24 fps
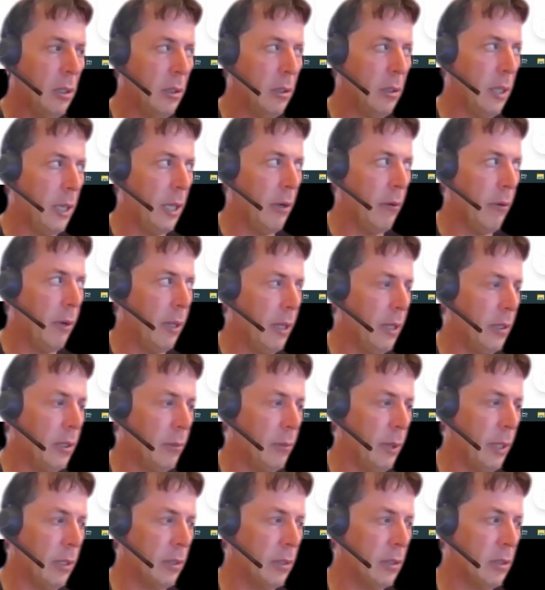data in there
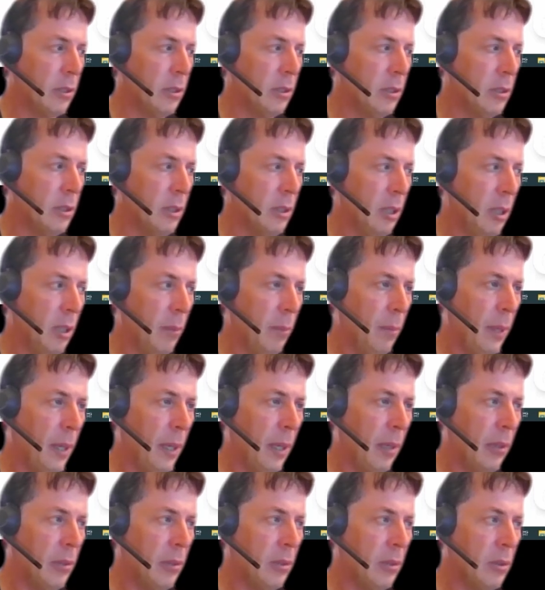direct,
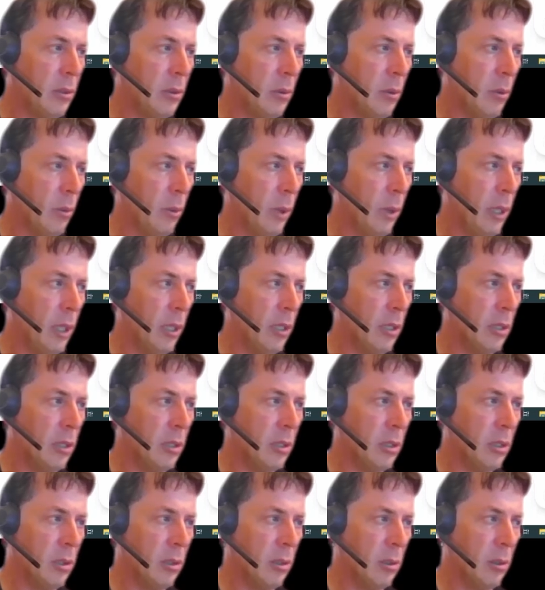but we need
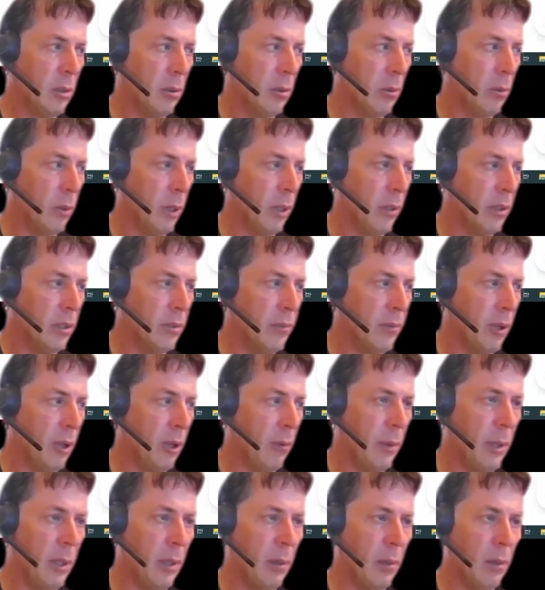to run this
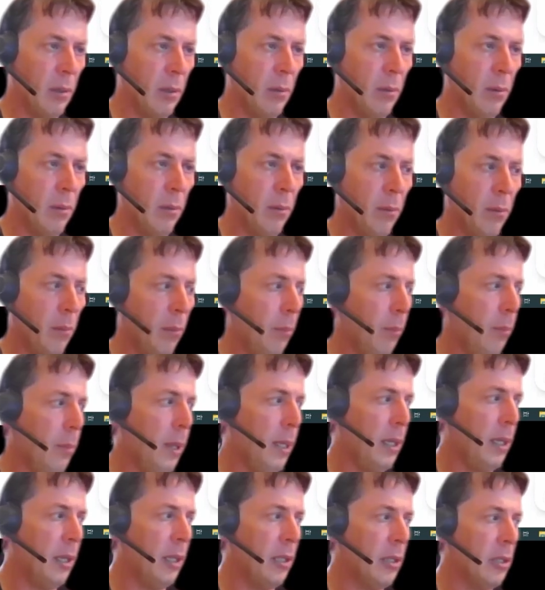file in
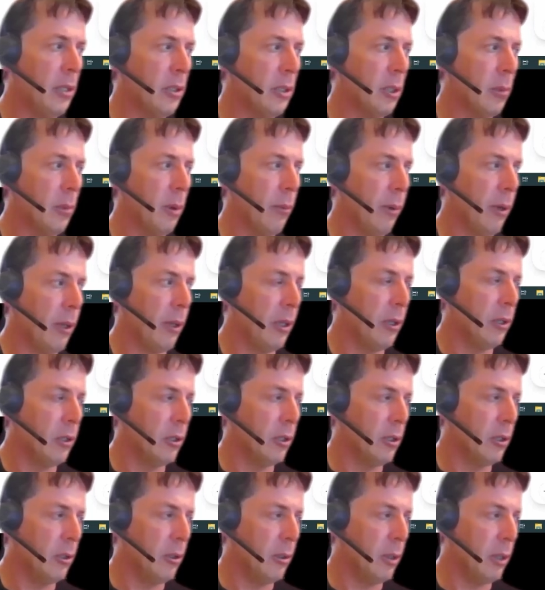manually. So what we're going
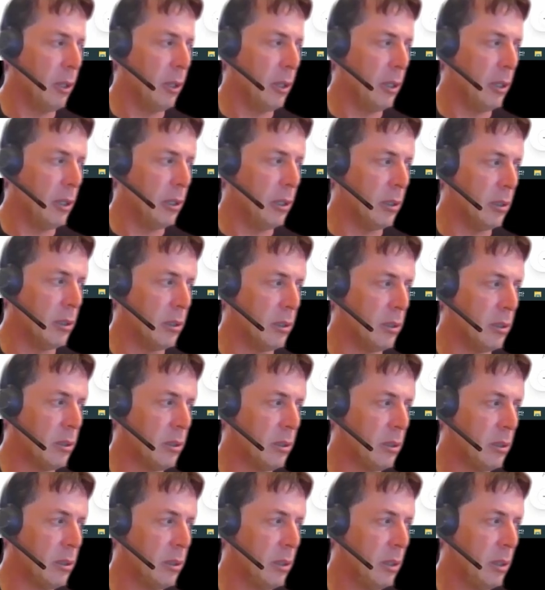to do
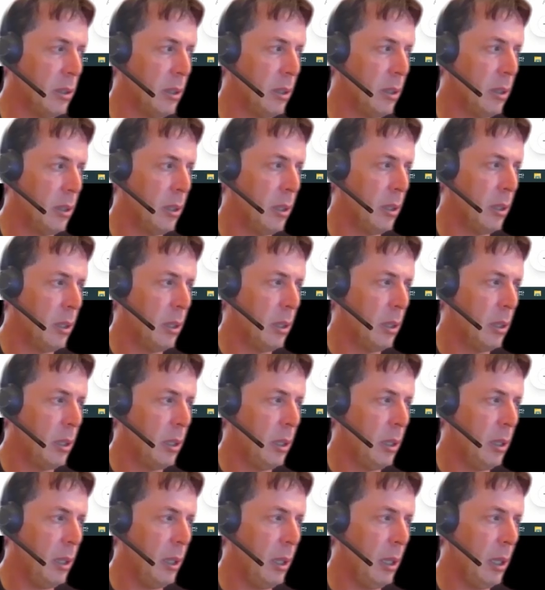is
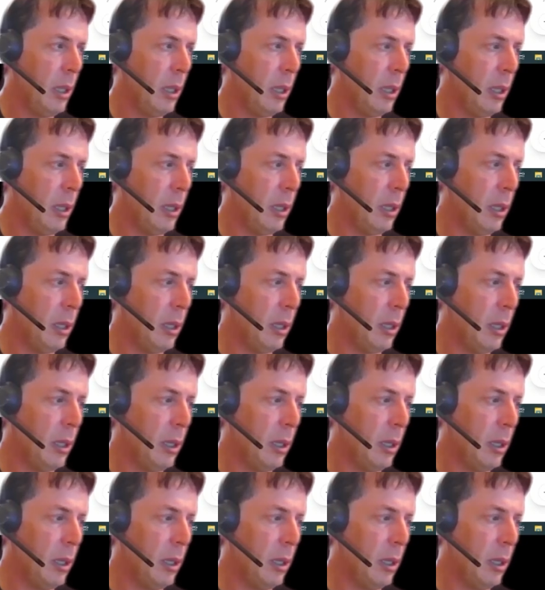okay.